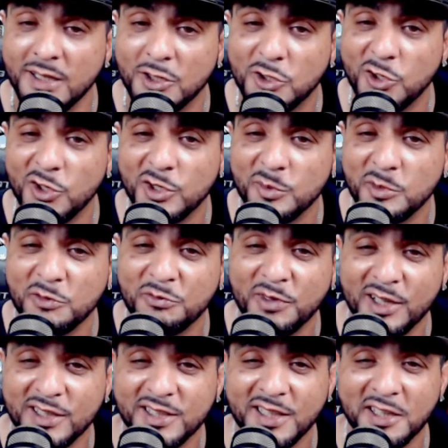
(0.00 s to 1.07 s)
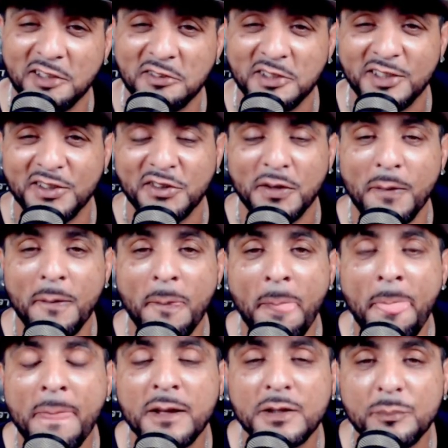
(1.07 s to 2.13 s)
he didn't call him. He fucked up, yeah.
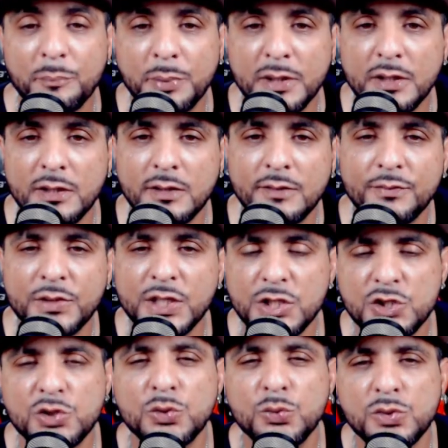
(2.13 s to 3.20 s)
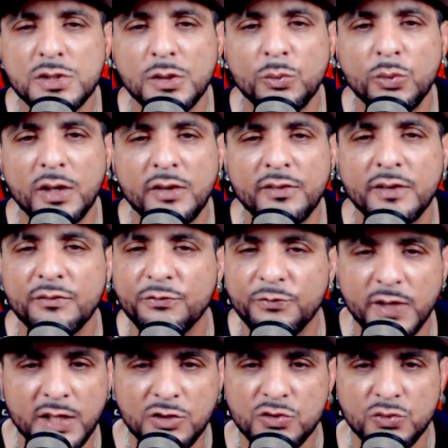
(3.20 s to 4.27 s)
But these dudes are wearing
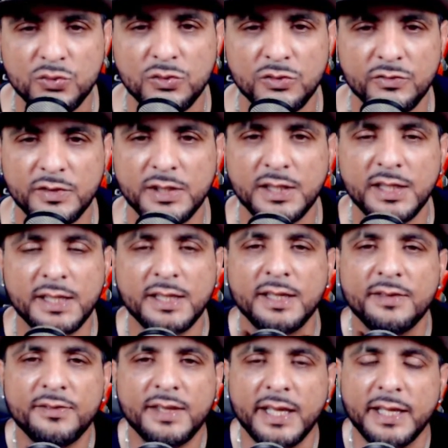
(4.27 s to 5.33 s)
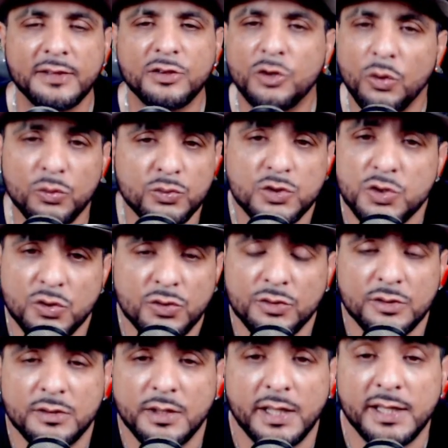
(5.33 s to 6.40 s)
fake jewelry that don't
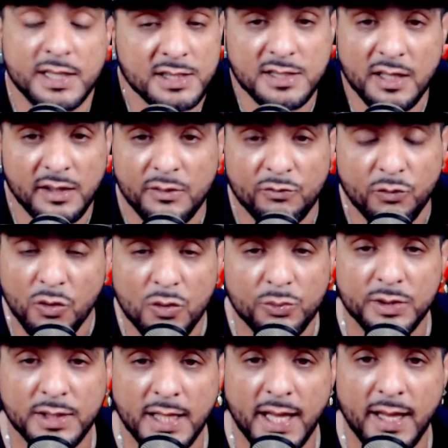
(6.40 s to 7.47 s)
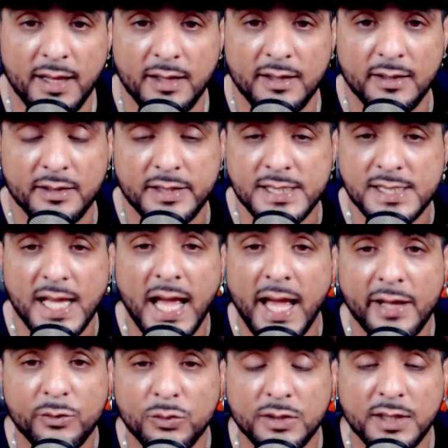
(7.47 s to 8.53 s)
turn and there's nothing wrong with that because
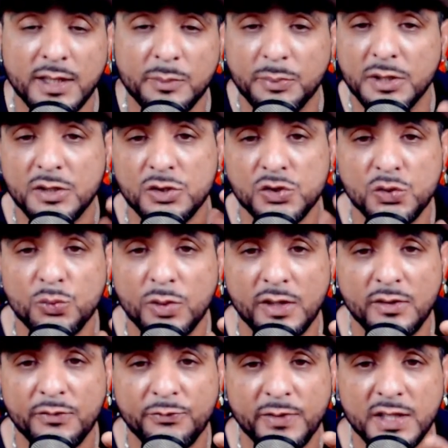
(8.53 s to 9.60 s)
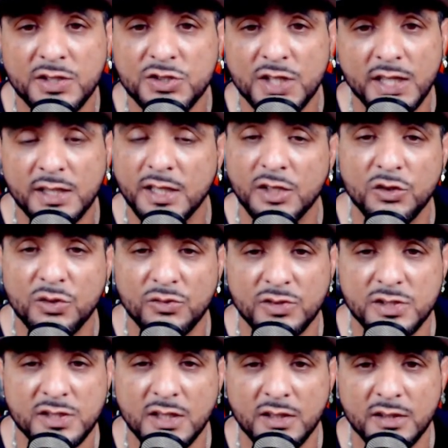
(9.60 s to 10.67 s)
i don't think because you wear a fake chain that you're
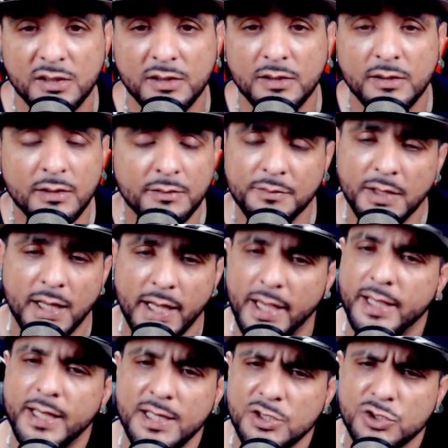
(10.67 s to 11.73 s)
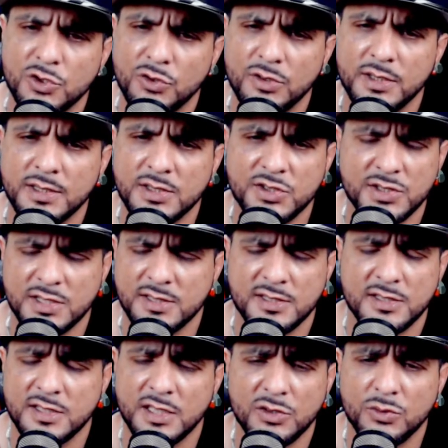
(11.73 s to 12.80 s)
a sucker i got sterling
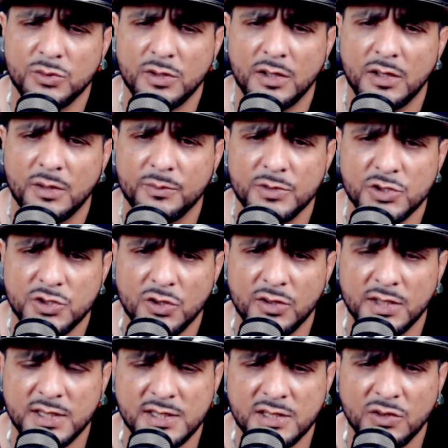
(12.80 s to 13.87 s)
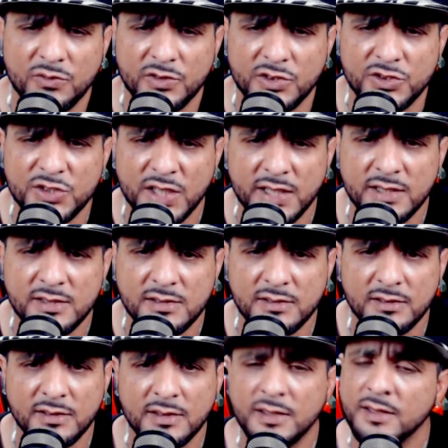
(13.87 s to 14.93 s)
steel um sterling silver
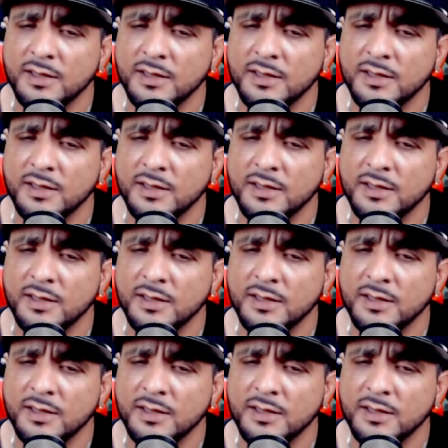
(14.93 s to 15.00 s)
chains